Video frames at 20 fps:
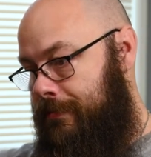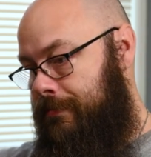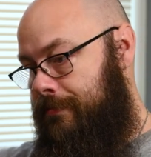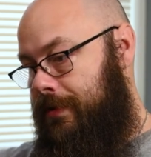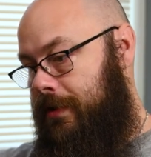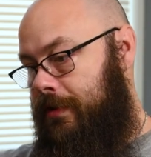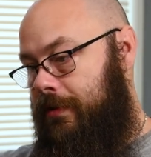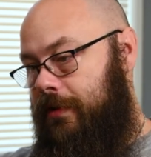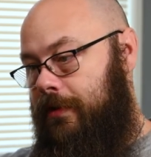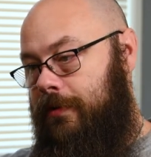
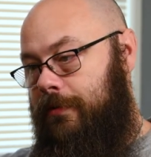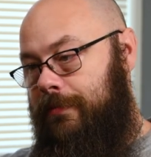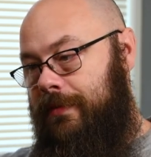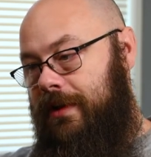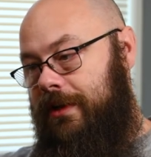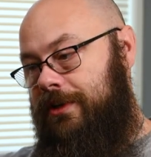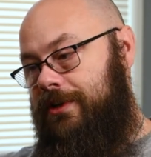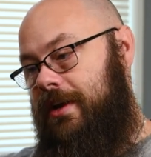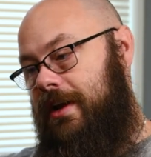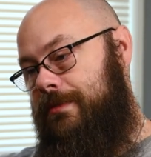But little
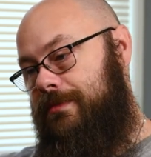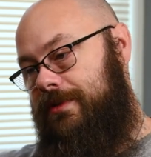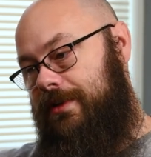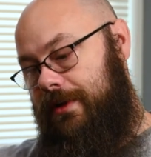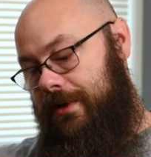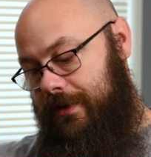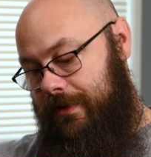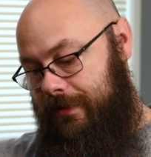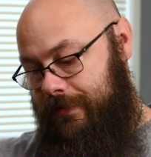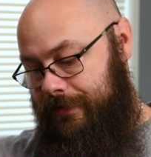mini James
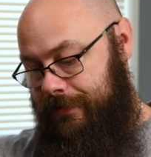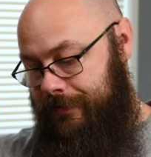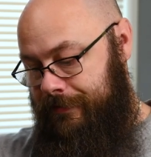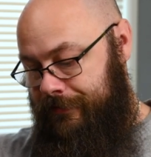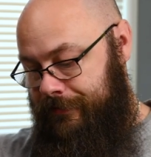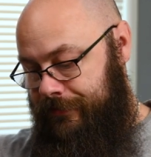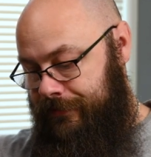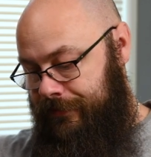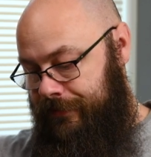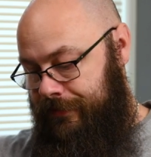here
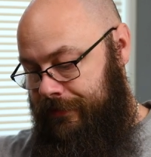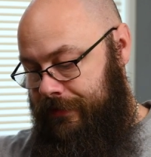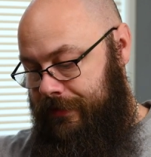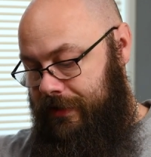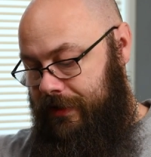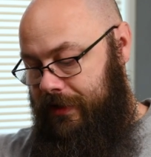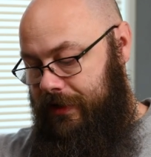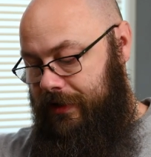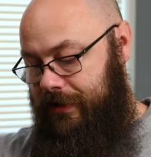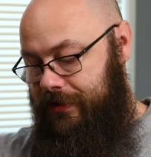
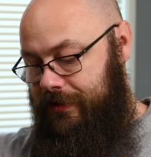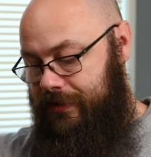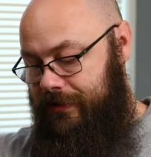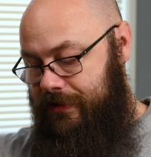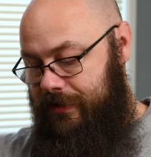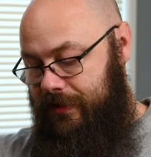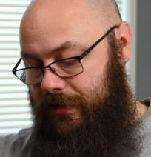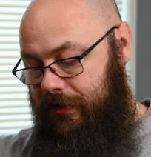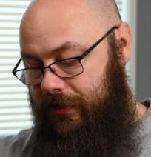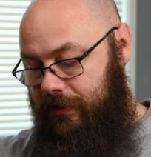is
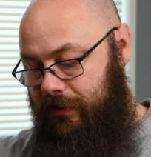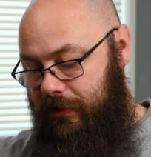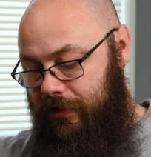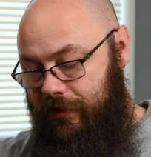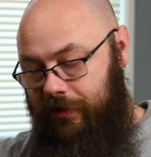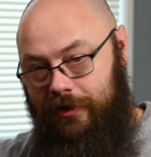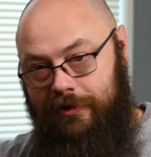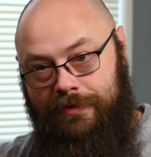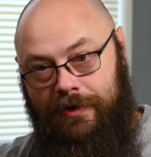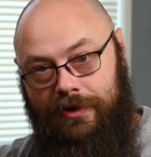a little
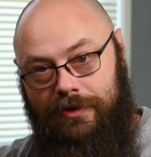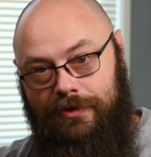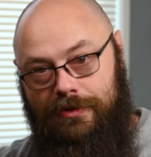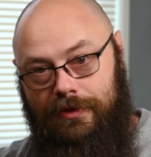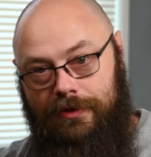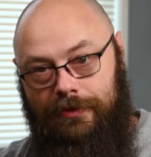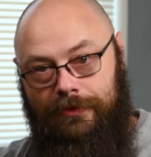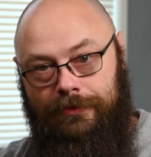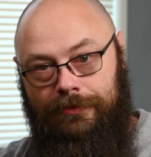underexposed.